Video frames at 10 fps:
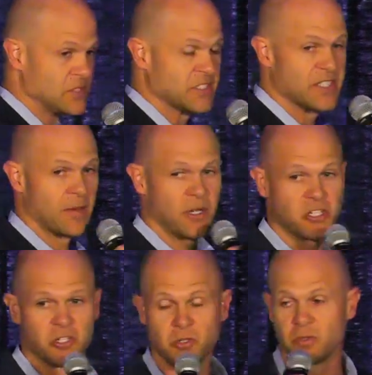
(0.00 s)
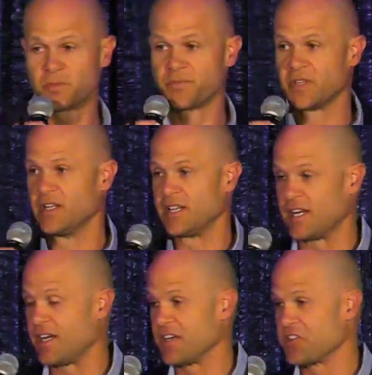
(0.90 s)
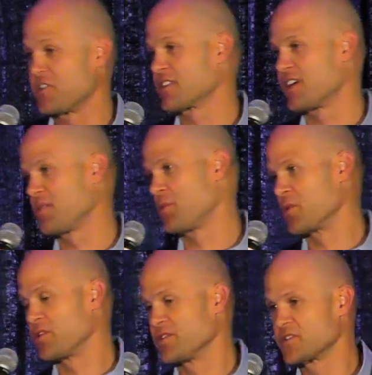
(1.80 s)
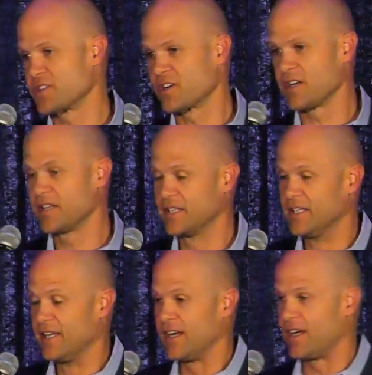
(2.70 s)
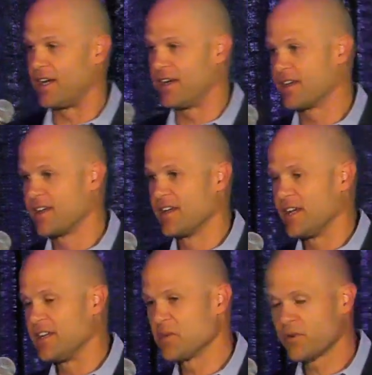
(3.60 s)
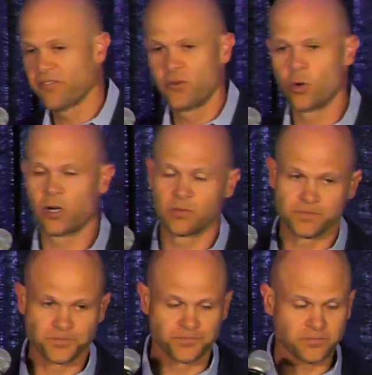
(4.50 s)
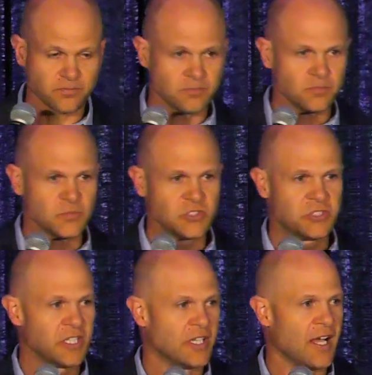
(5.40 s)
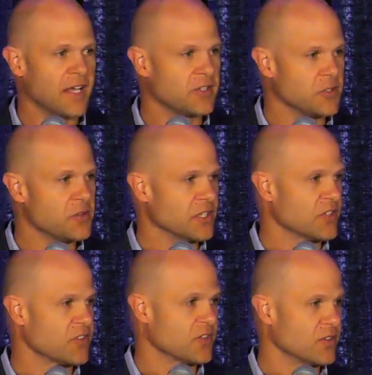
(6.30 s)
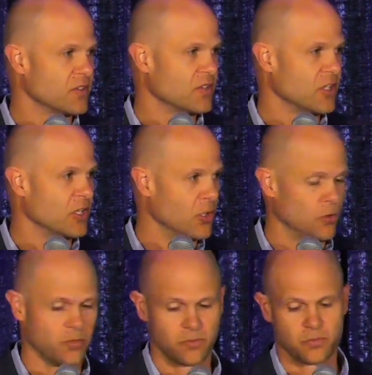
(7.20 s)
It's not about you. You're not that important. Sorry. And number 4, you cannot do this alone.